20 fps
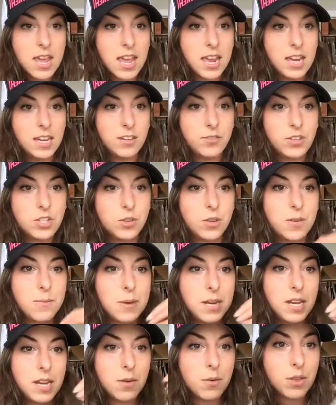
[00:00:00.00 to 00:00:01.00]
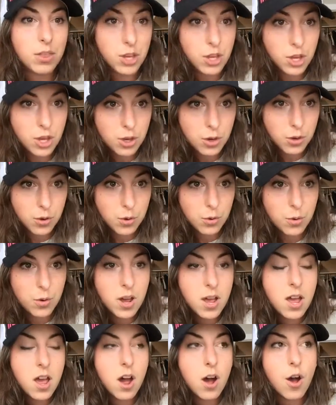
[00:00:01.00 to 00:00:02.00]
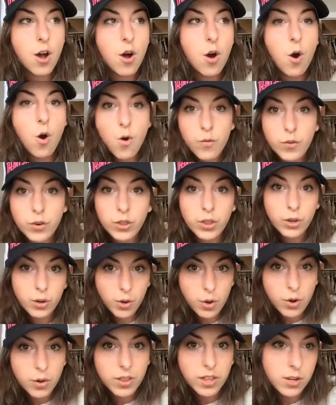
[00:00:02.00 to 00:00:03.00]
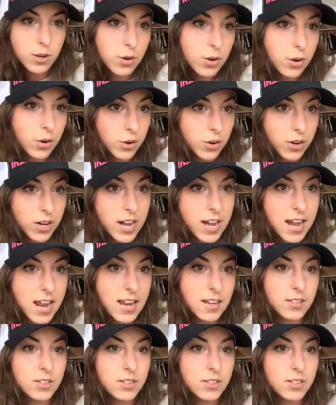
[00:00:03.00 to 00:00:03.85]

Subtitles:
individually meeting with you over the goal that you're creating.